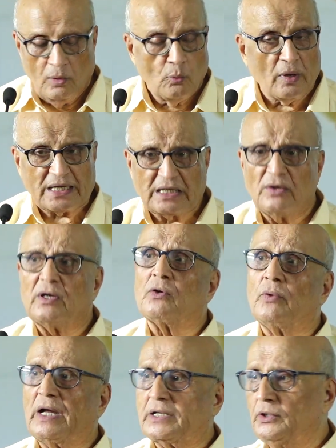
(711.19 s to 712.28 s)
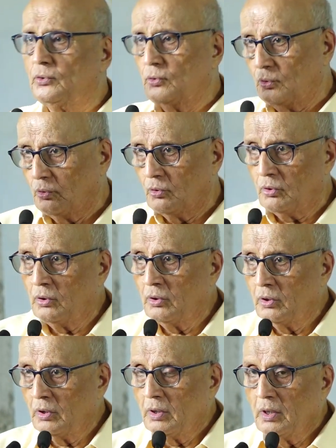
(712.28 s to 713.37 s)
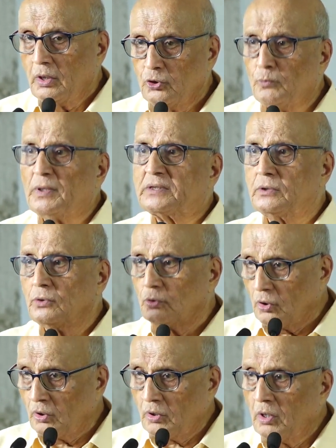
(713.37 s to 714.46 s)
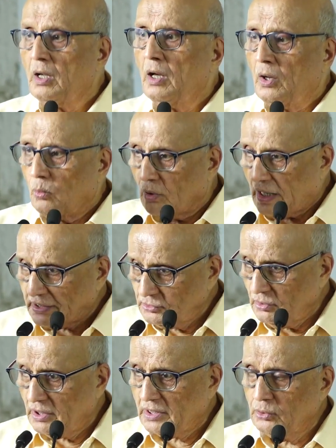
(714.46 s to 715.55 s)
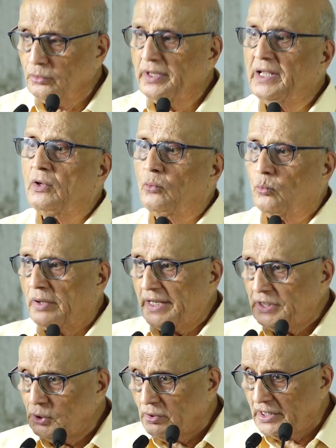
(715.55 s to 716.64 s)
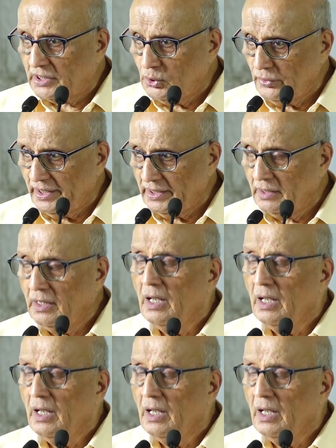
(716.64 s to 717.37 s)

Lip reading: whatever work you do, you must know what you are doing, why you are doing,